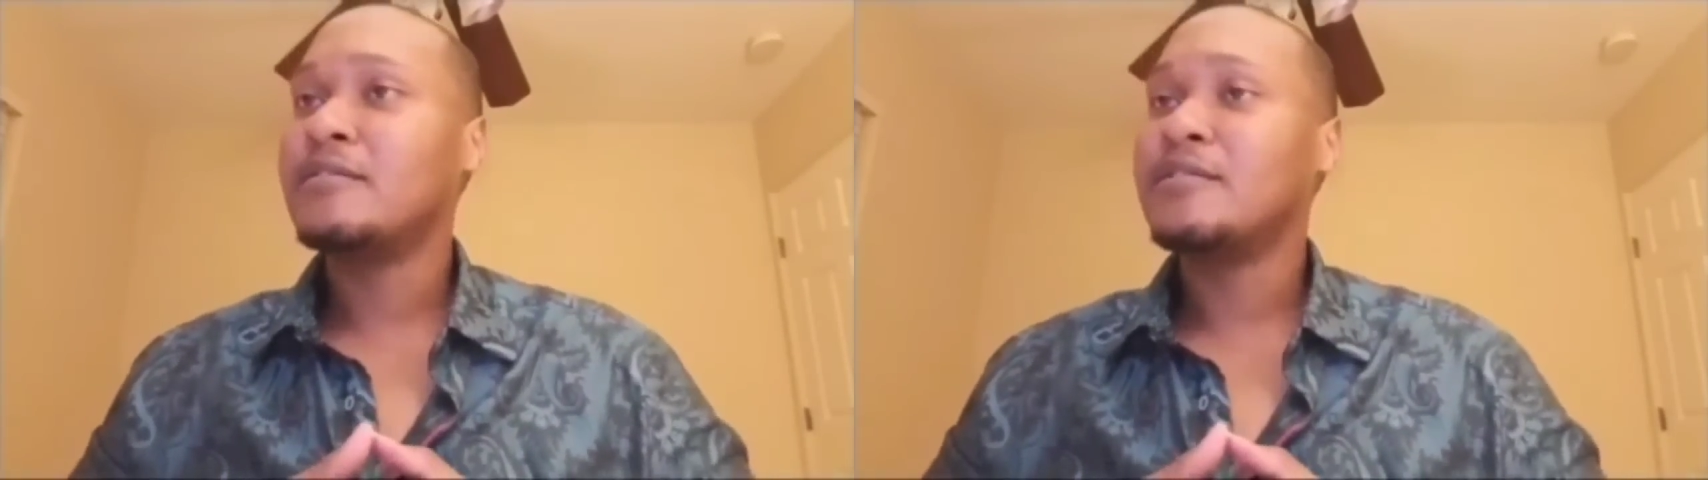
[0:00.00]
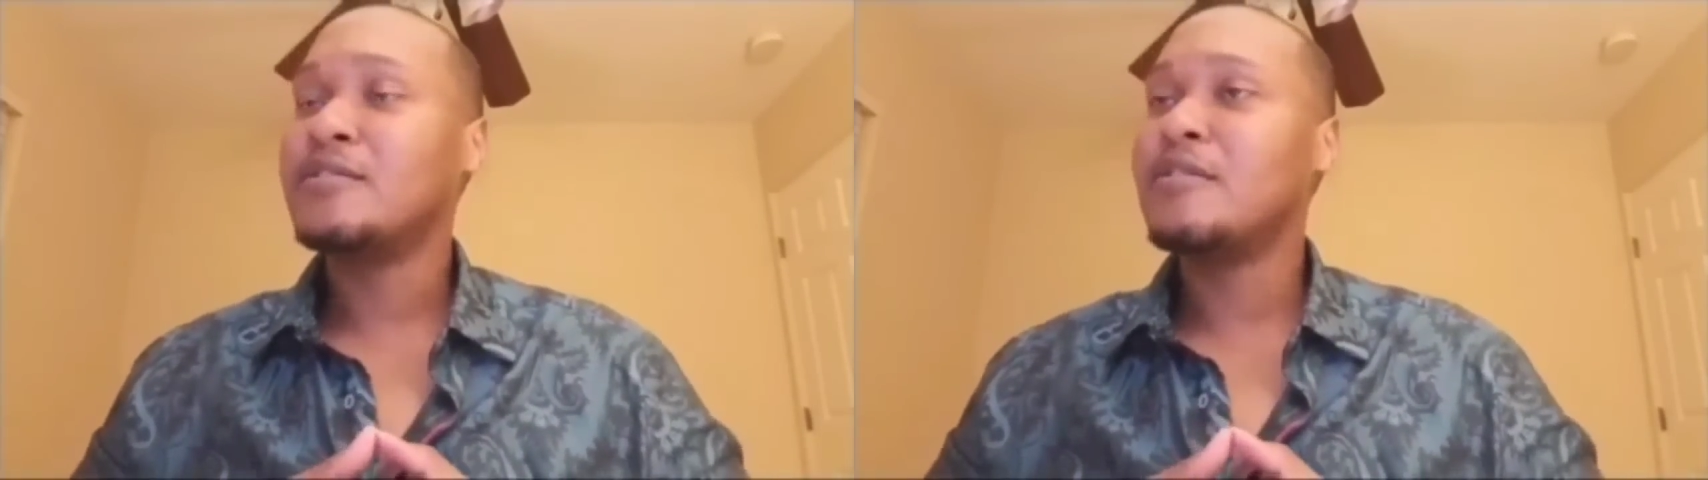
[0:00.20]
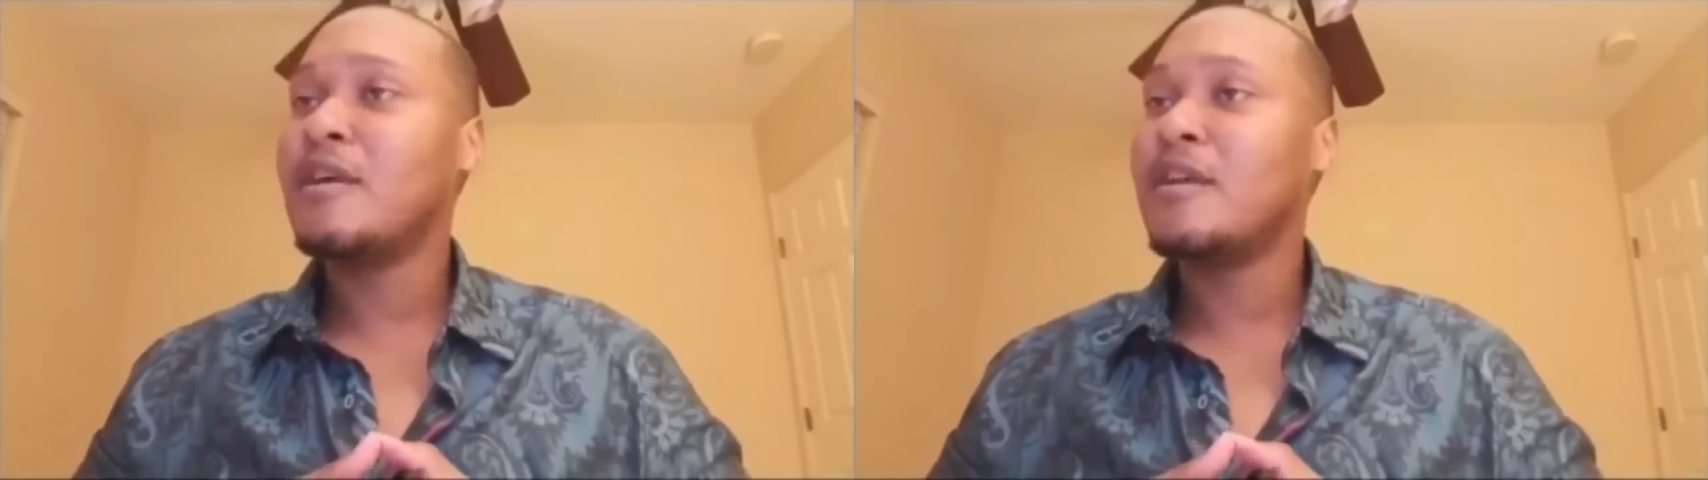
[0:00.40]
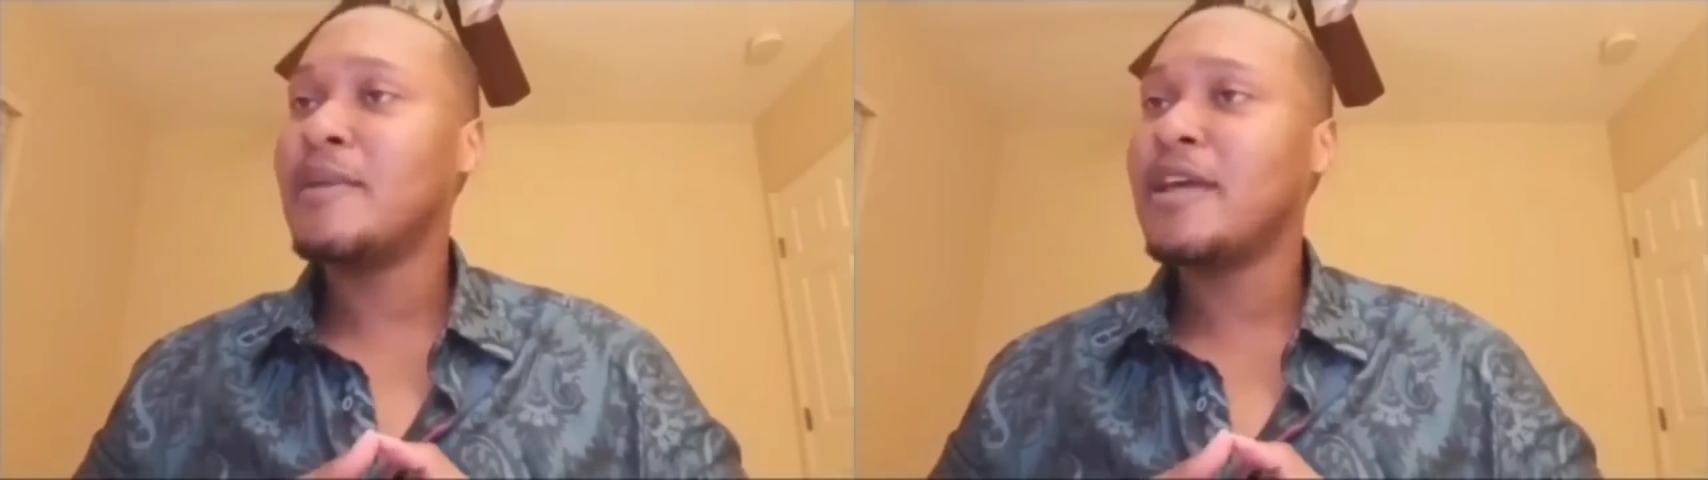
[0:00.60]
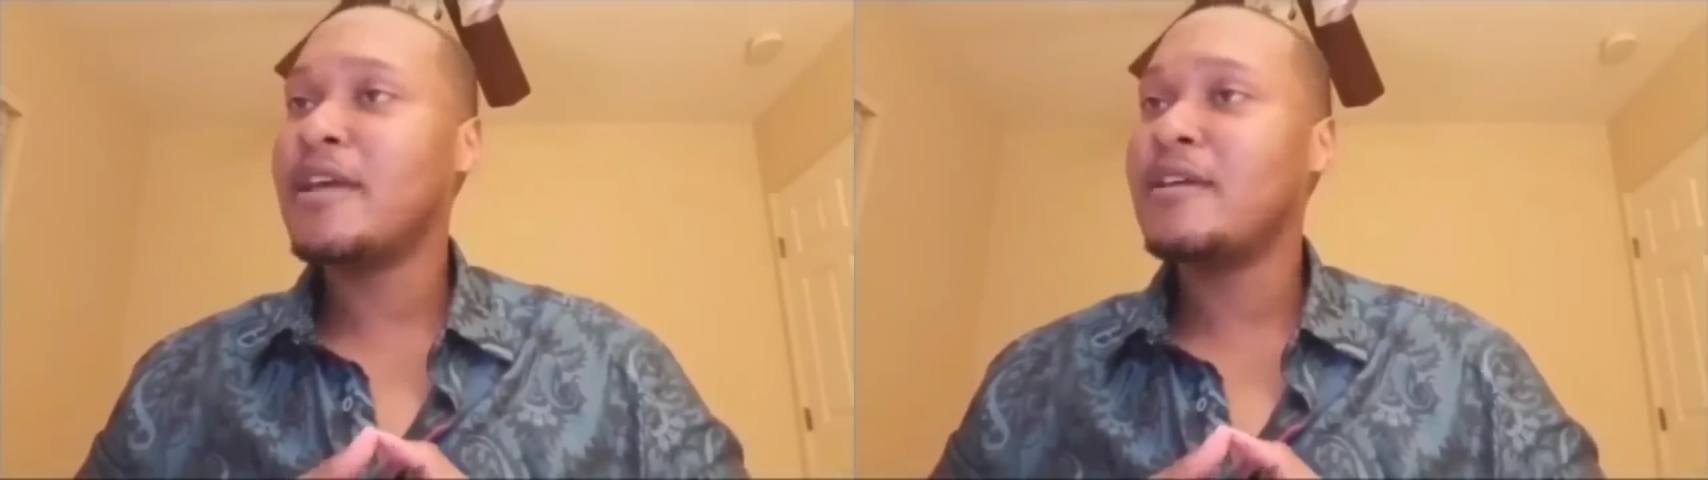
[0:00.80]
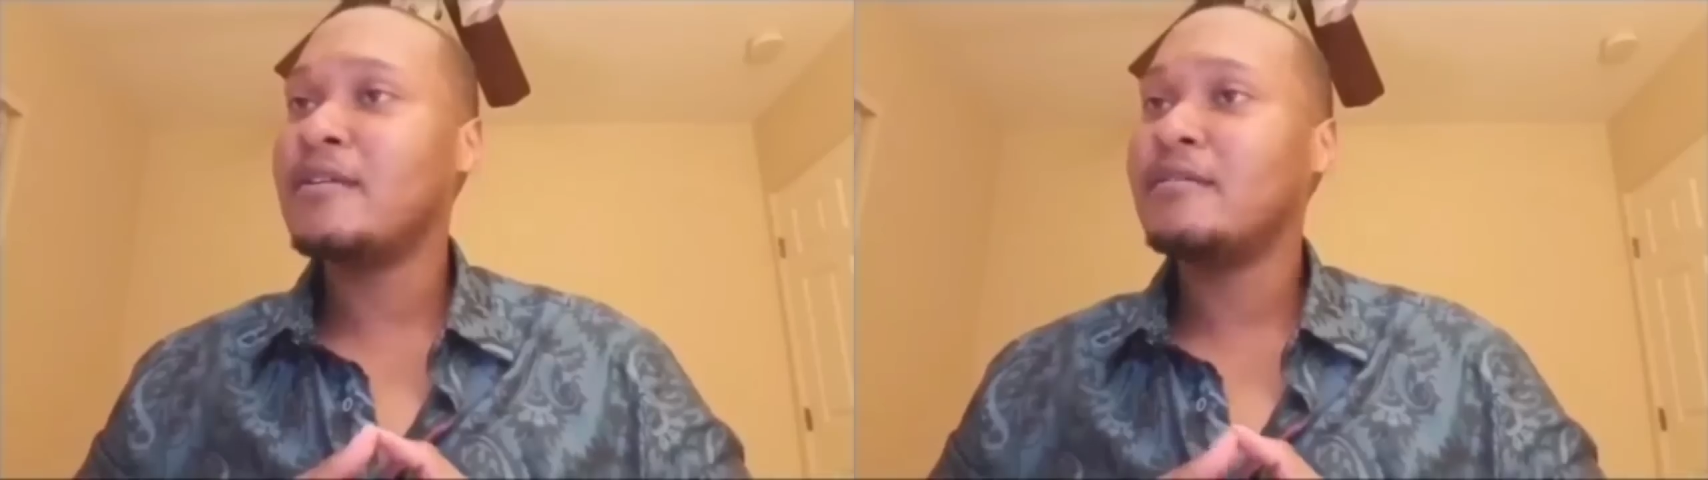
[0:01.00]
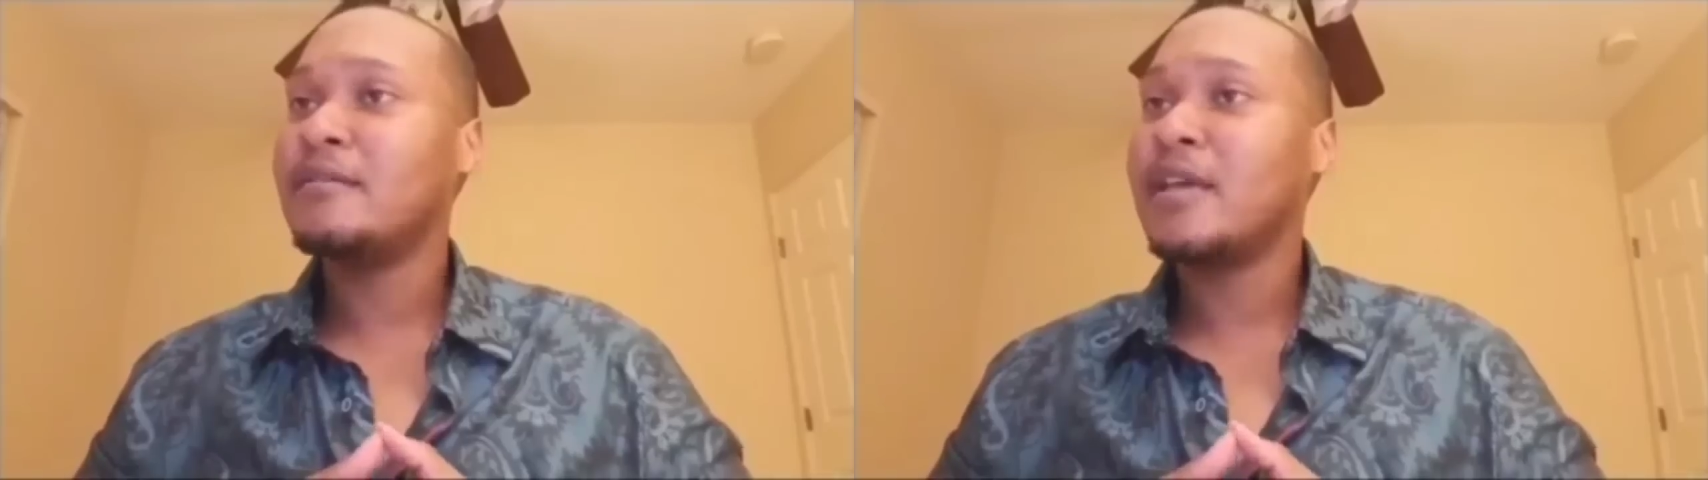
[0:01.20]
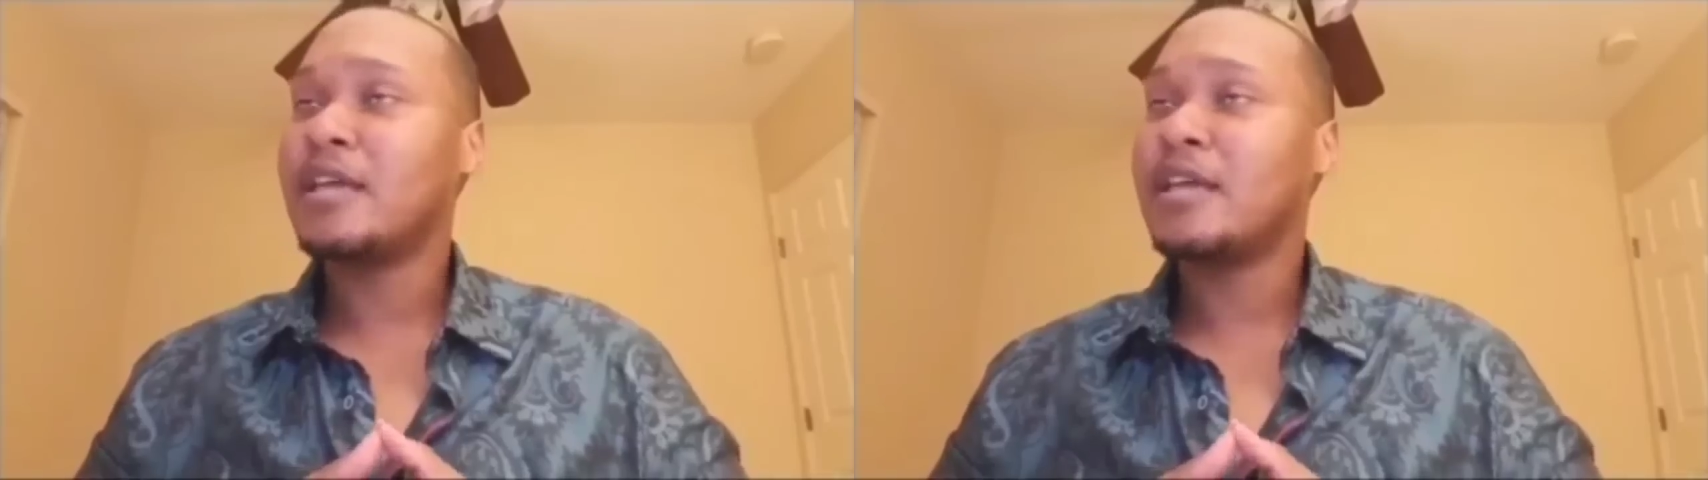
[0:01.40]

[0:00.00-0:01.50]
You know what I mean?